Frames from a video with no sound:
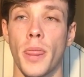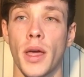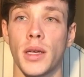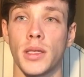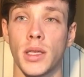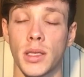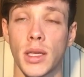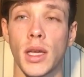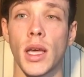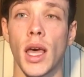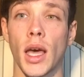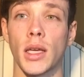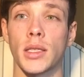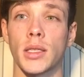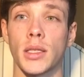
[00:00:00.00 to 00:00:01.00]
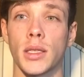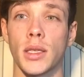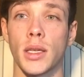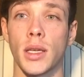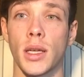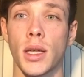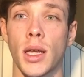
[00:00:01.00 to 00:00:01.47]
just in case,
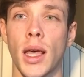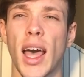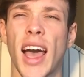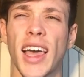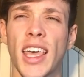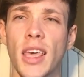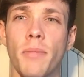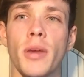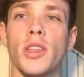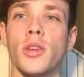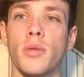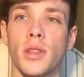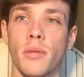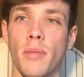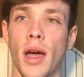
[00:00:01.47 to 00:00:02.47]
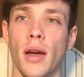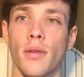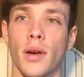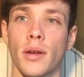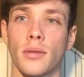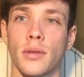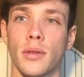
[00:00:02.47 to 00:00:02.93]
and keeping you in the
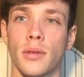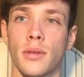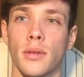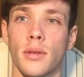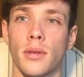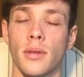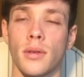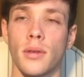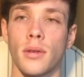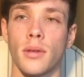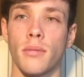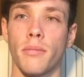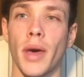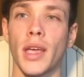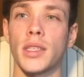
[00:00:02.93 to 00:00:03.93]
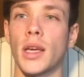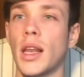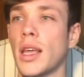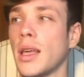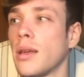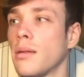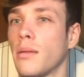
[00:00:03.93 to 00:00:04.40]
background.
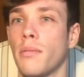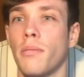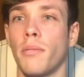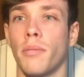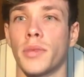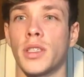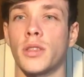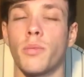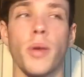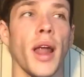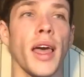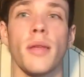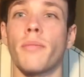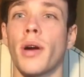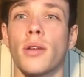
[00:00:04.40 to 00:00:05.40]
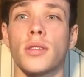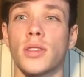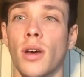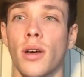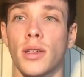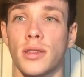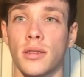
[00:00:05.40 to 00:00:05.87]
Basically, she's playing both
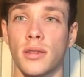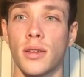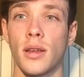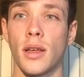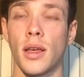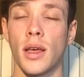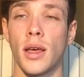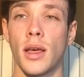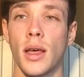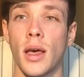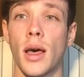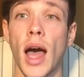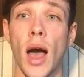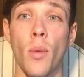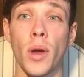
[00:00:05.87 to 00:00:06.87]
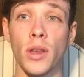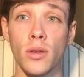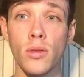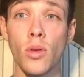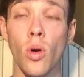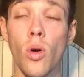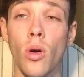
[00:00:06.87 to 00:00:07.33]
sides. And when you
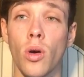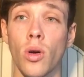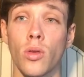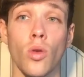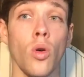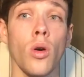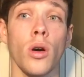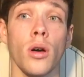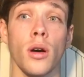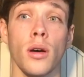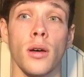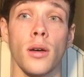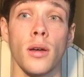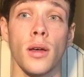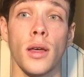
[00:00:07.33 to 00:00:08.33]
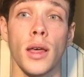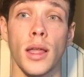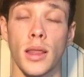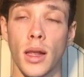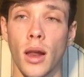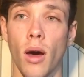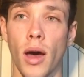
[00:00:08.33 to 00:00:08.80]
caught her in
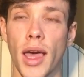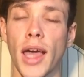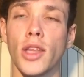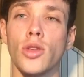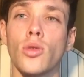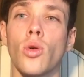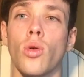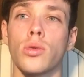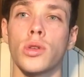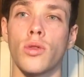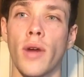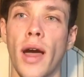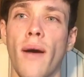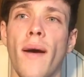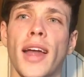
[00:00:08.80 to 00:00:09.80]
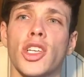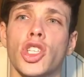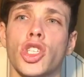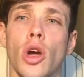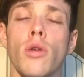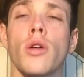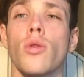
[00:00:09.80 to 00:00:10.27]
the lie and you called her out and
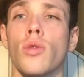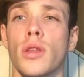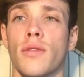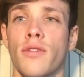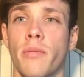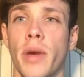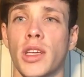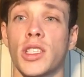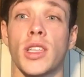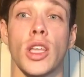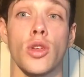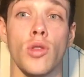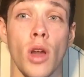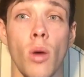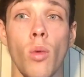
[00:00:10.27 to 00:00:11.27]
showed her all the information that you know